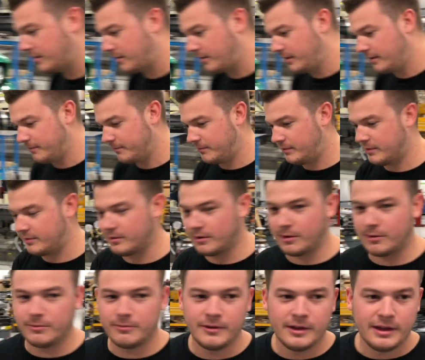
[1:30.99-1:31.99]
Tony.
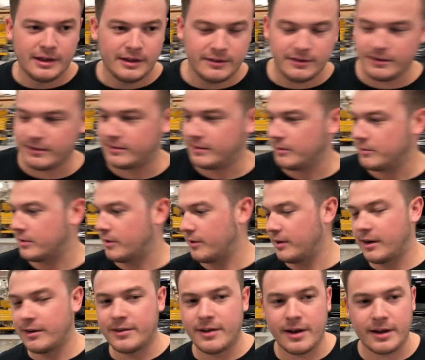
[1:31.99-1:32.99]
So you see Tony
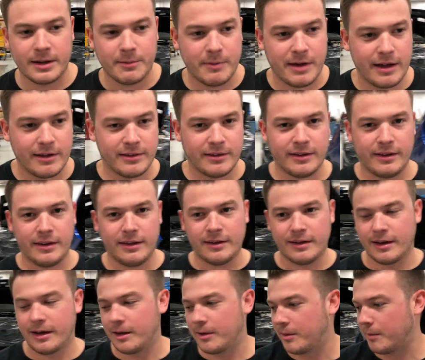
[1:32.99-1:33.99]
and I are talking about the
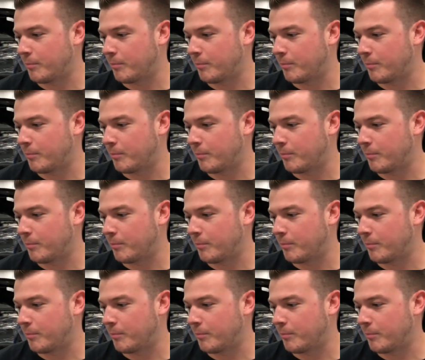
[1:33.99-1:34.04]
uh,